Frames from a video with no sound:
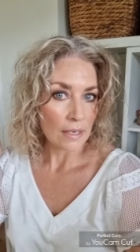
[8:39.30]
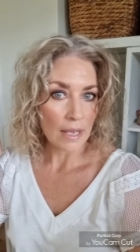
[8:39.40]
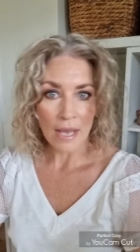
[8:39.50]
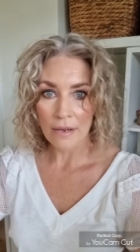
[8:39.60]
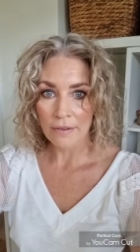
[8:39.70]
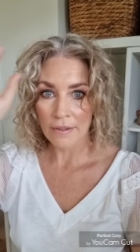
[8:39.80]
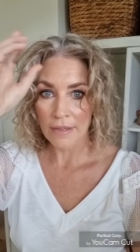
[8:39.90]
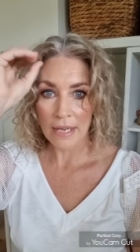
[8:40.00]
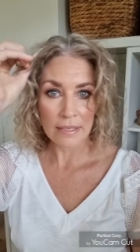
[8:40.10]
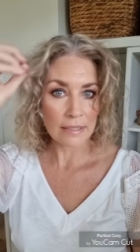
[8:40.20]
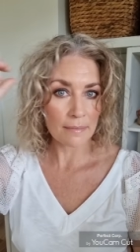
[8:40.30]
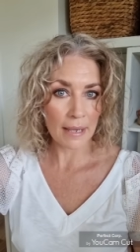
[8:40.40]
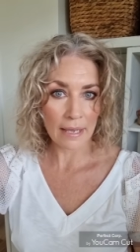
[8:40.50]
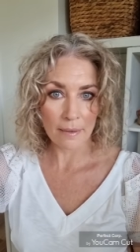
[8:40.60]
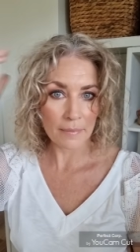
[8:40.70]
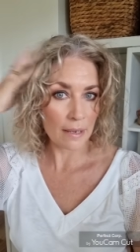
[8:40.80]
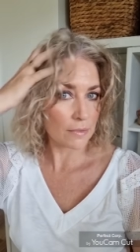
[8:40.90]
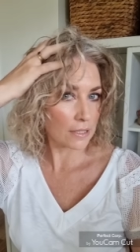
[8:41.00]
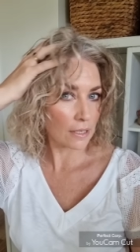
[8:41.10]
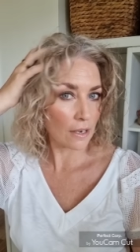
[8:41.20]
Now that's the makeup. Now
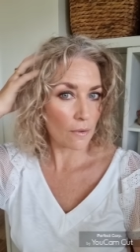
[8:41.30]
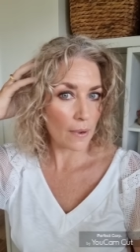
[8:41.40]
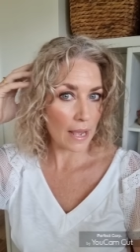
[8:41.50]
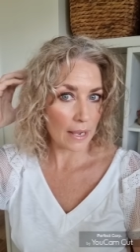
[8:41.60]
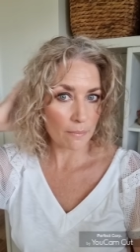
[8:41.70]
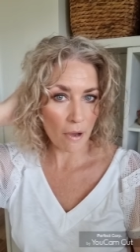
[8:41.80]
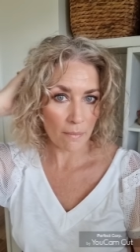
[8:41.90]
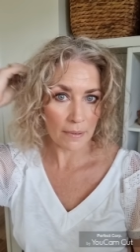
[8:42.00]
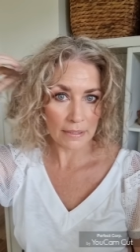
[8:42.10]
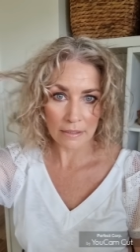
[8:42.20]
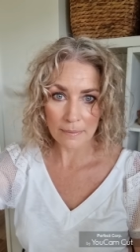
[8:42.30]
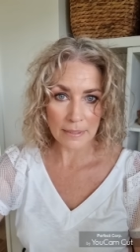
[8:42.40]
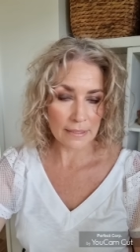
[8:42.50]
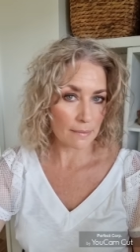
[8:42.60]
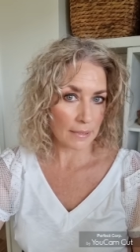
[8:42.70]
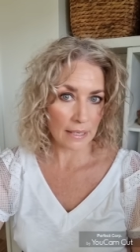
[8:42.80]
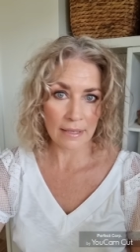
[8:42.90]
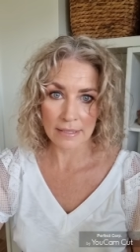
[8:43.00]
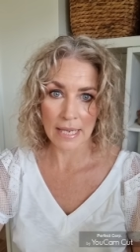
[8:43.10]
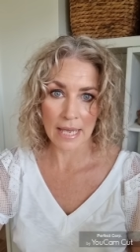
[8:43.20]
I'm just gonna go away, pop a little bit of something in
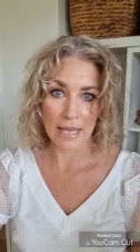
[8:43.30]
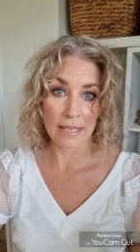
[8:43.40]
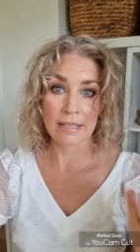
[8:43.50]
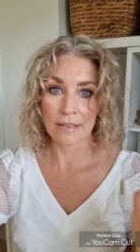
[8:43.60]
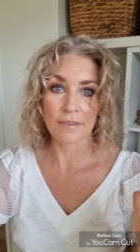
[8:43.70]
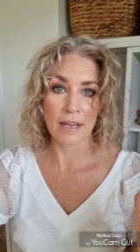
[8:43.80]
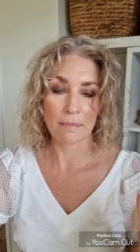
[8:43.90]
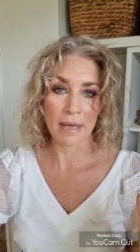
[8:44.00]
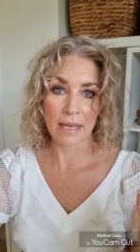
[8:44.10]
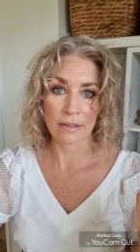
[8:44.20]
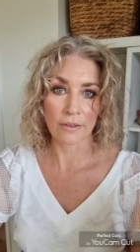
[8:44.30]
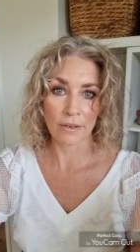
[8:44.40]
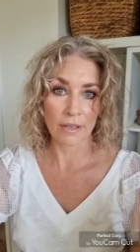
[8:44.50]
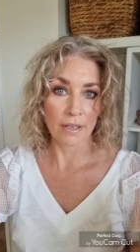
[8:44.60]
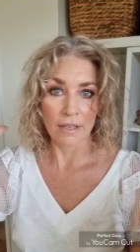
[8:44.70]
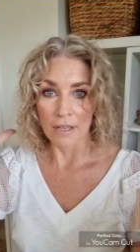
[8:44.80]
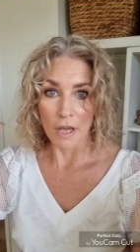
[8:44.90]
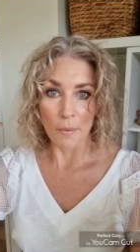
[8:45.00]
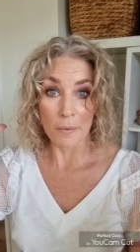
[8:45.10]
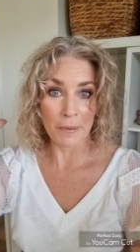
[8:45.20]
this hair and see if I can make it look
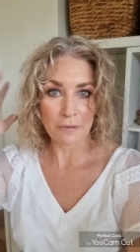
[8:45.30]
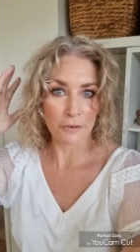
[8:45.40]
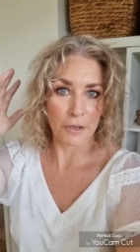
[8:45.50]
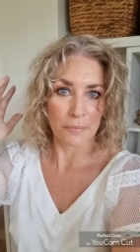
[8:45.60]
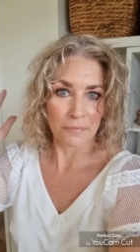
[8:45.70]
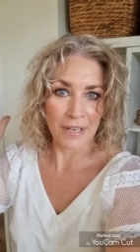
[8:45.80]
a bit better for you.